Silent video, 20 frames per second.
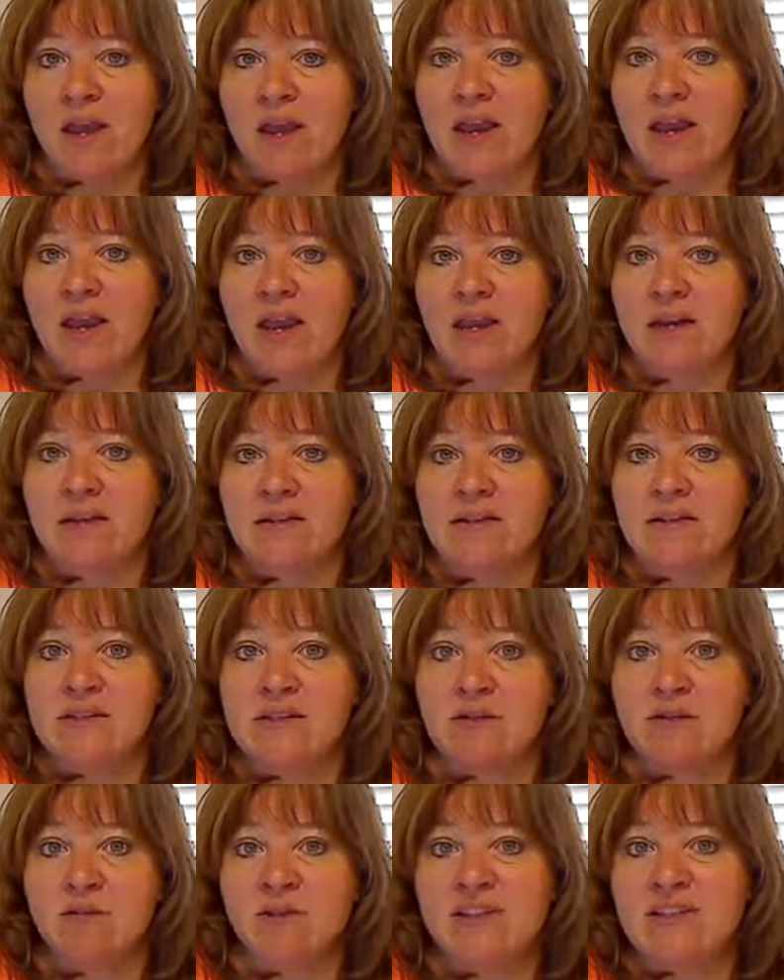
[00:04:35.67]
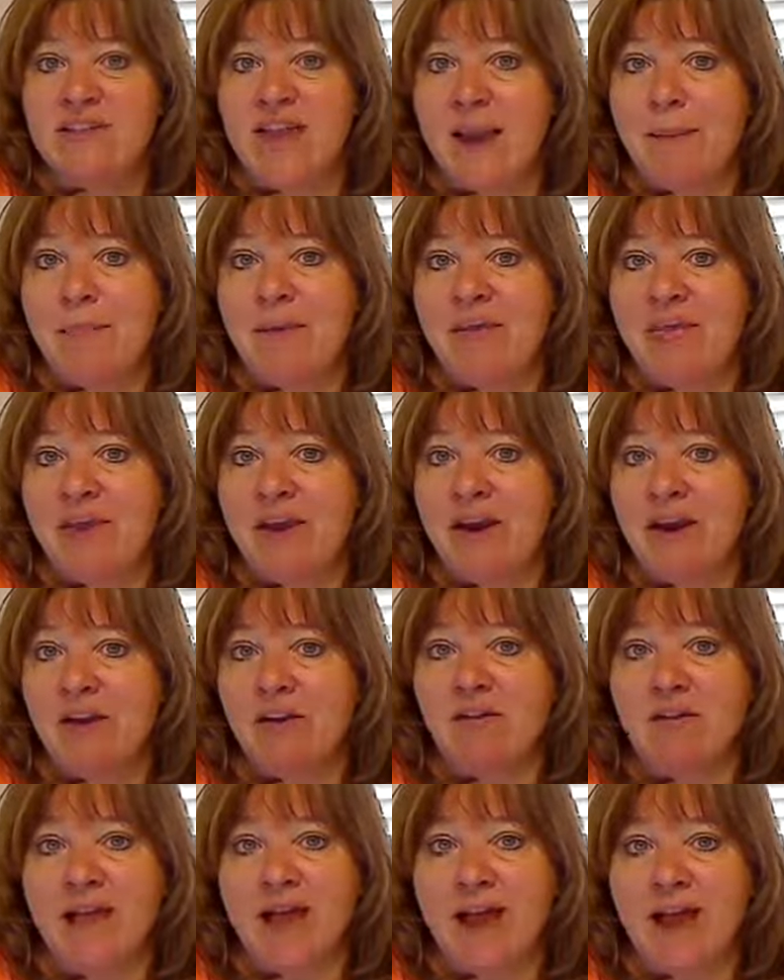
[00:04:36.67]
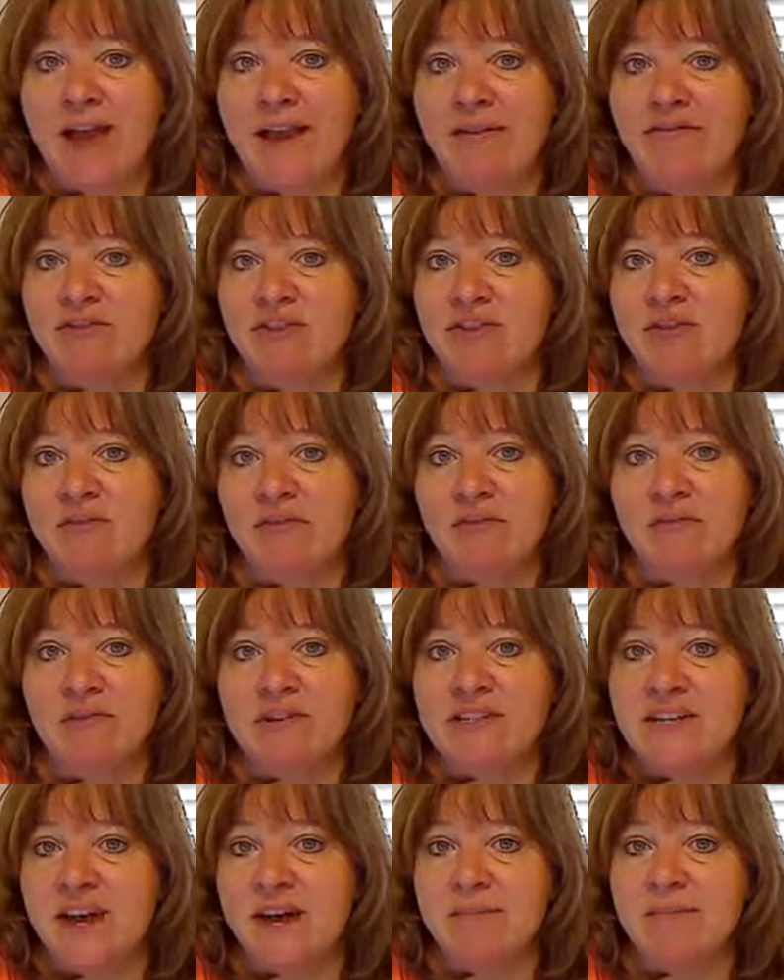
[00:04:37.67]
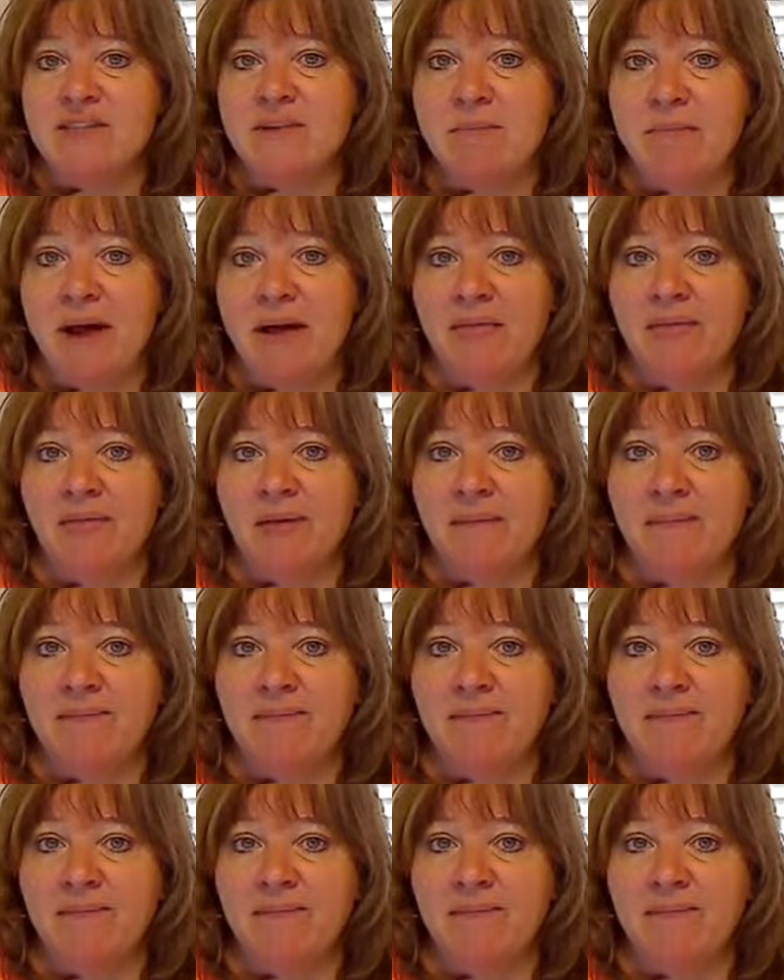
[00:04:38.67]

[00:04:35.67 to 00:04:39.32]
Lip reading: and we tap in there live 2 or 3 times a month.